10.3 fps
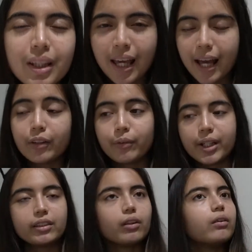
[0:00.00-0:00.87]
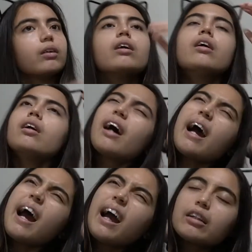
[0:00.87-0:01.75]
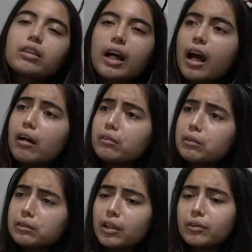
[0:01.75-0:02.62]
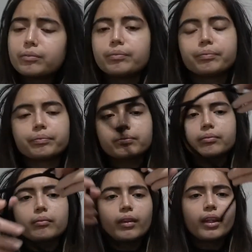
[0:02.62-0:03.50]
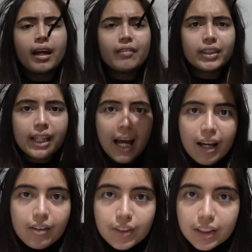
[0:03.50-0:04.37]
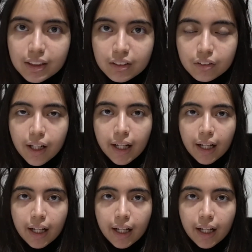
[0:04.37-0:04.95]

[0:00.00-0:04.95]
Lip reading: Anyway, so... oh, no. I haven't listened to that